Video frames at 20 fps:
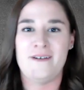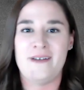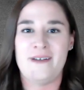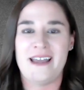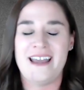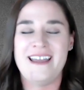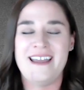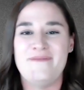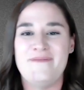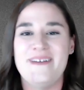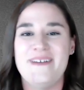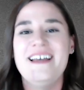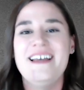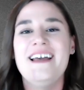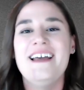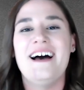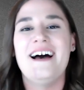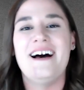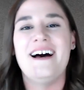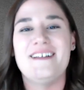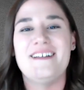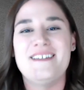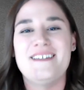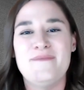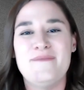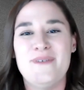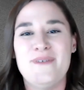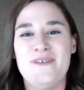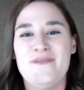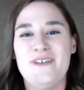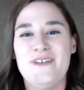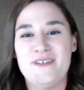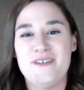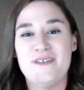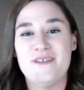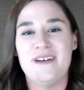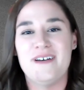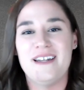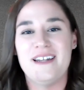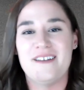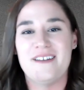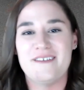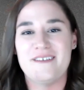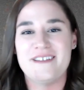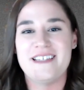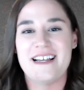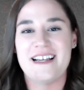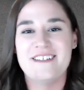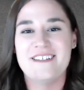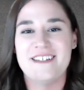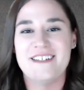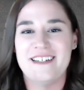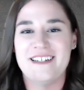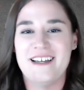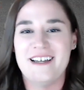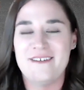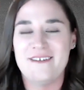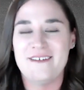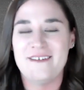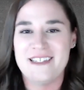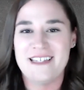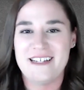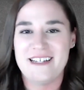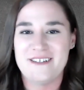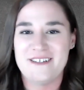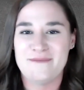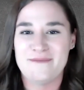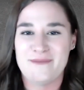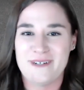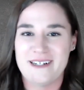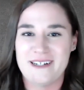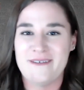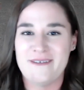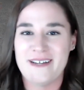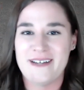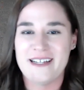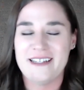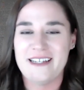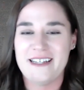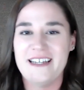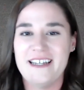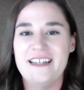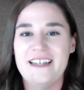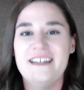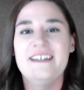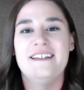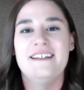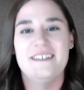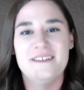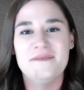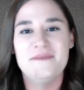a video game, to move you to another section of the station pretty quickly.